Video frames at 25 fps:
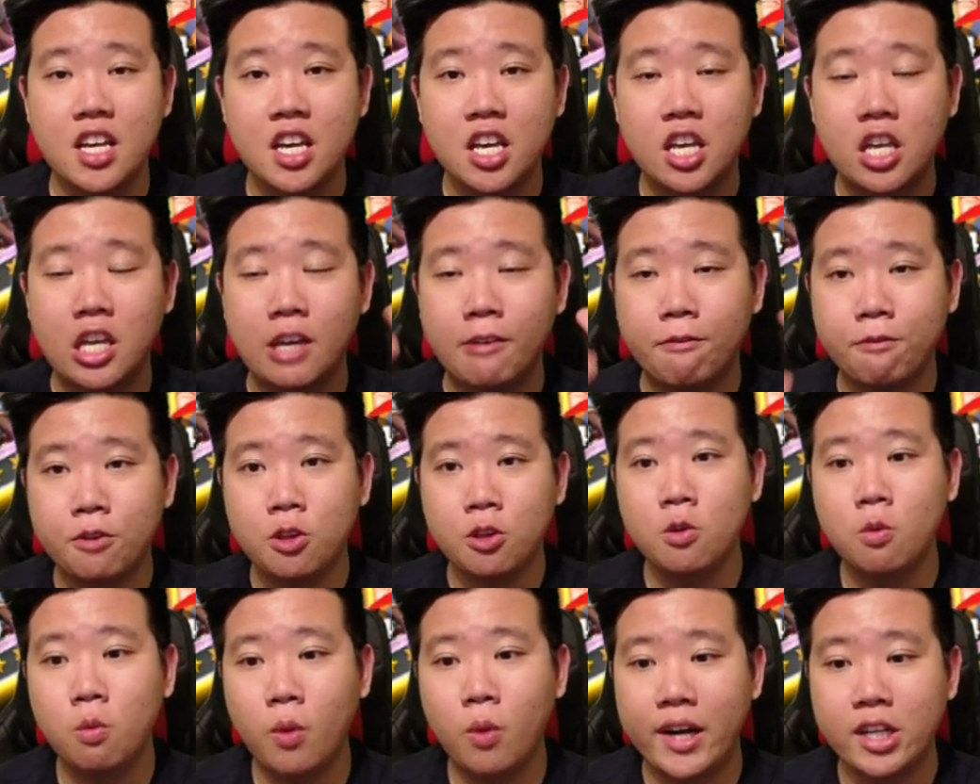If
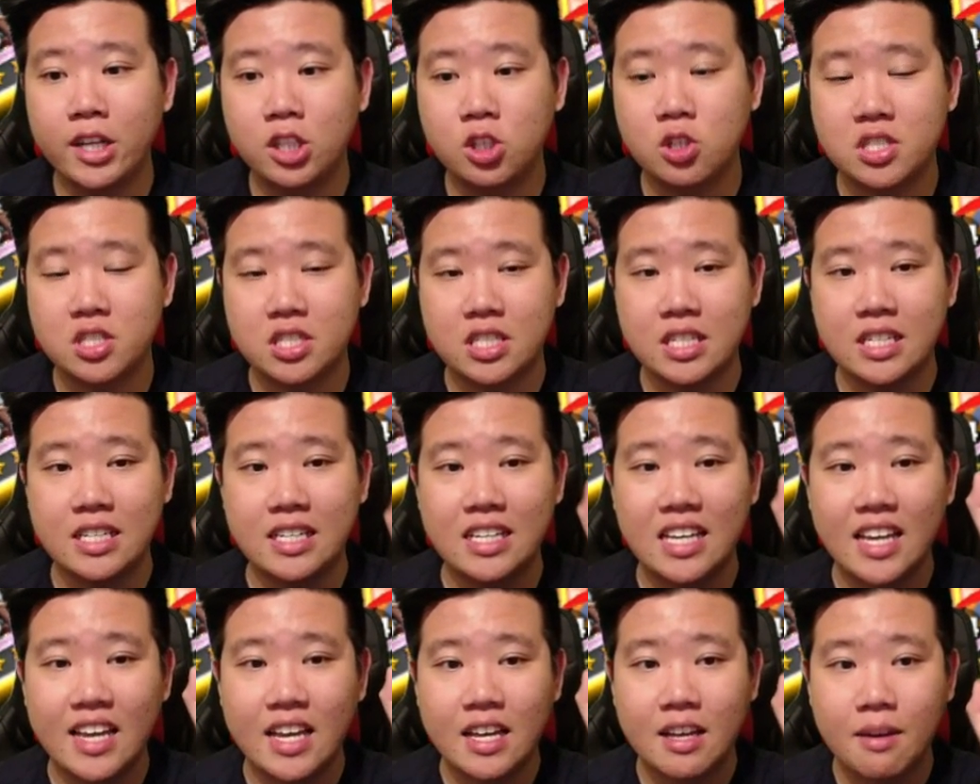you want to
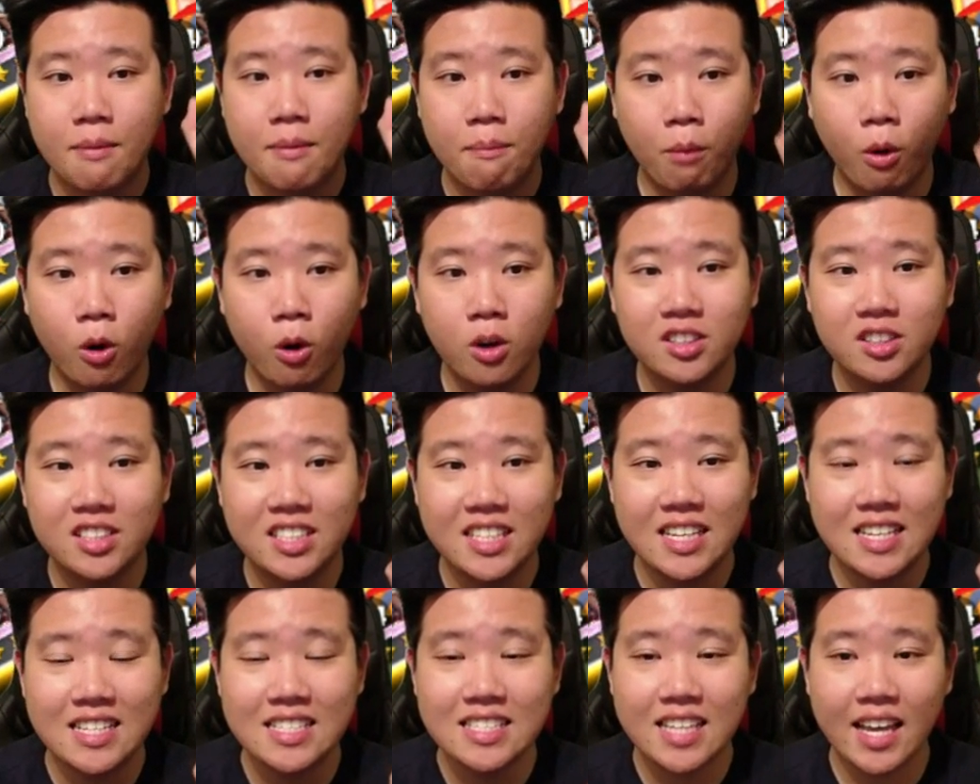see more
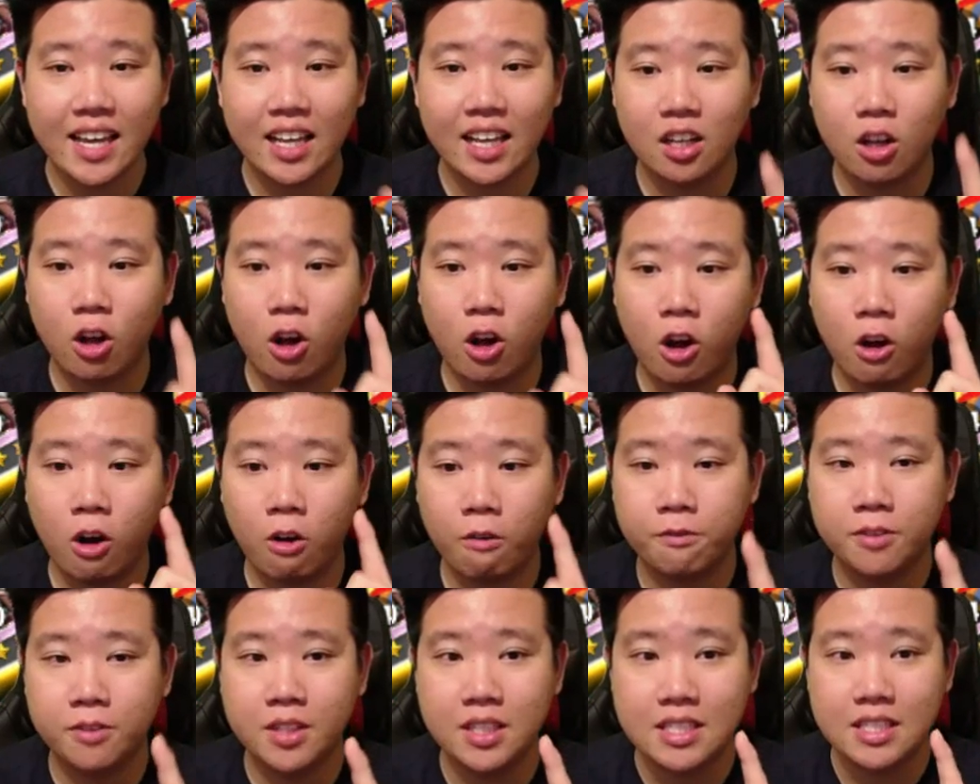detail
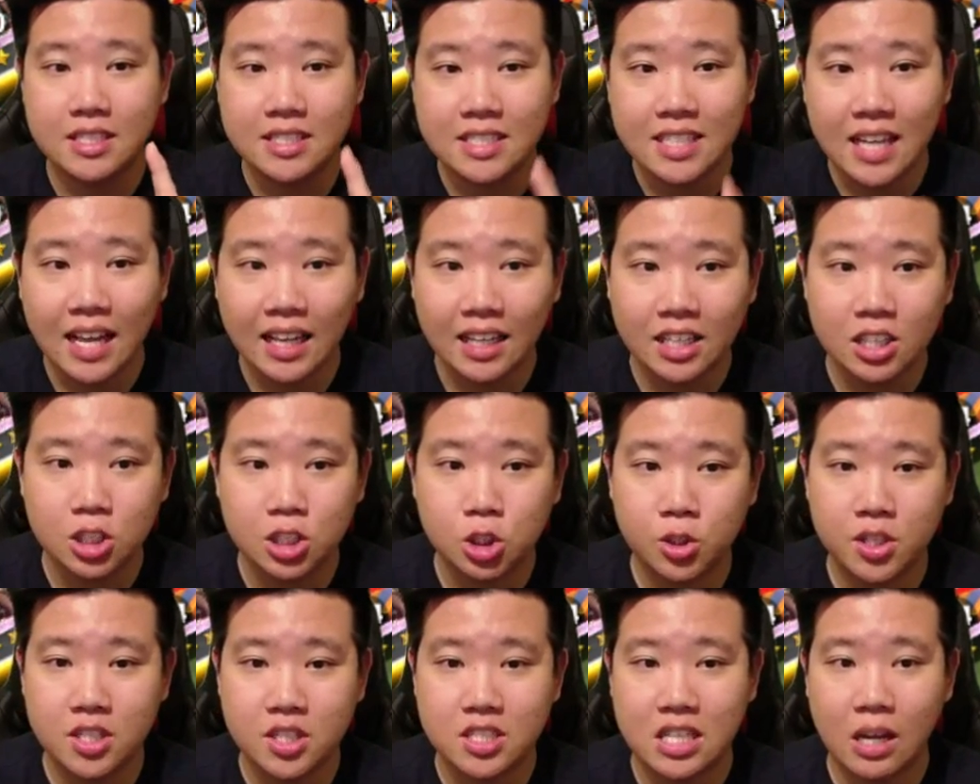of the talent
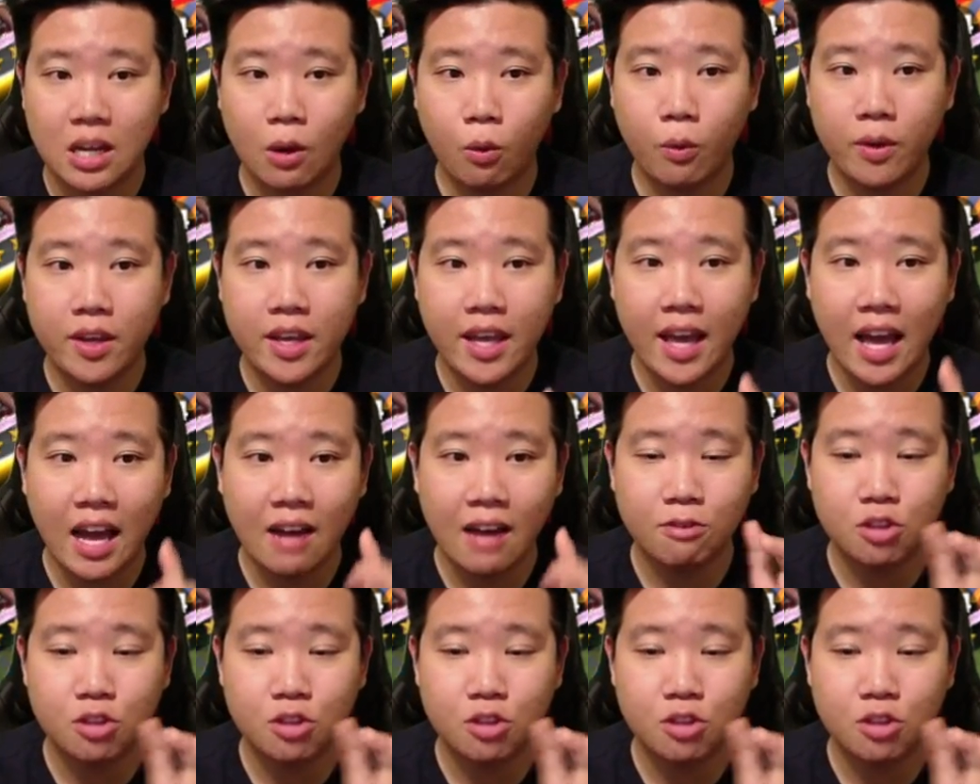trees that we have